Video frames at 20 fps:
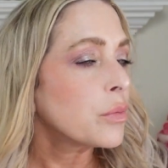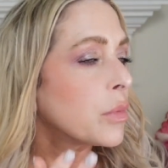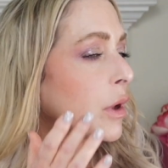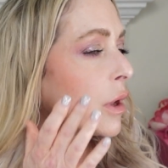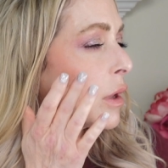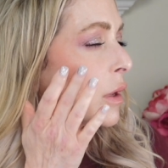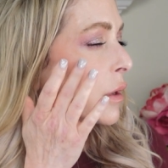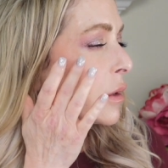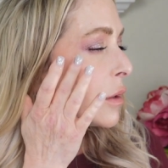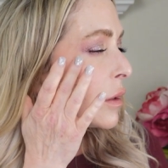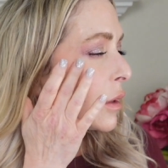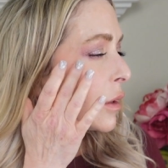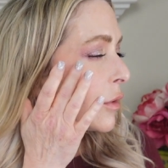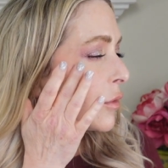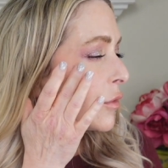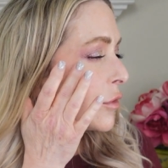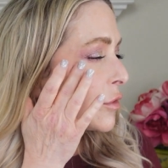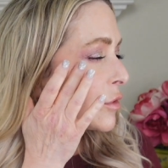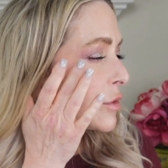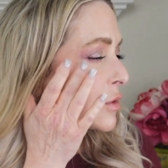But
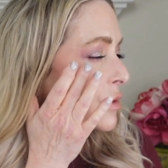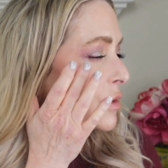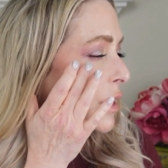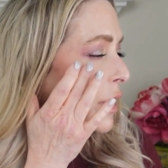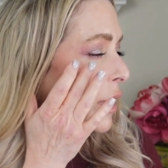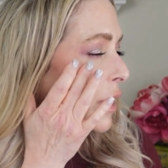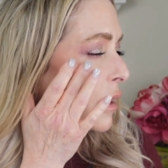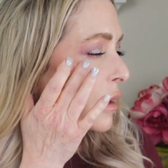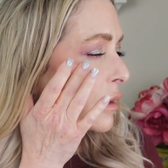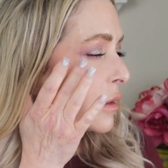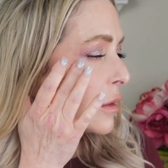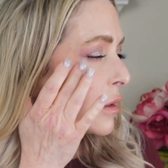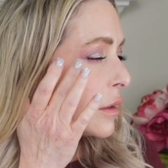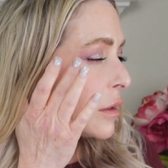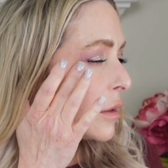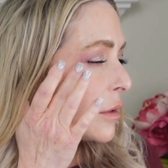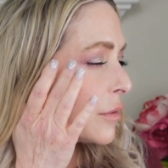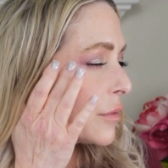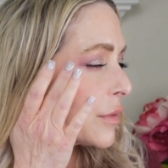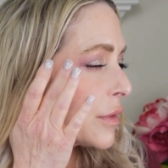if you just take a
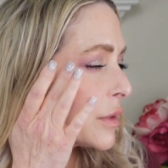little of